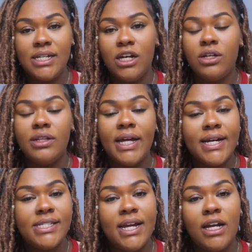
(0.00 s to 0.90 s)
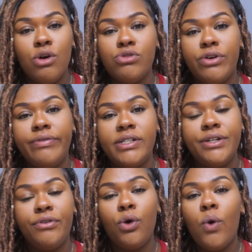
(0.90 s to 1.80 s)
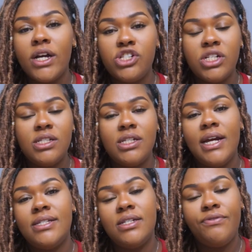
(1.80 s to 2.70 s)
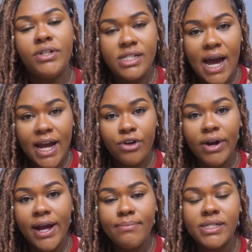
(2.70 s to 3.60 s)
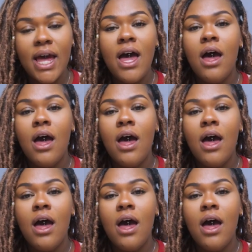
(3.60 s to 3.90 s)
And it, like I said, it goes over different questions. It has different diagrams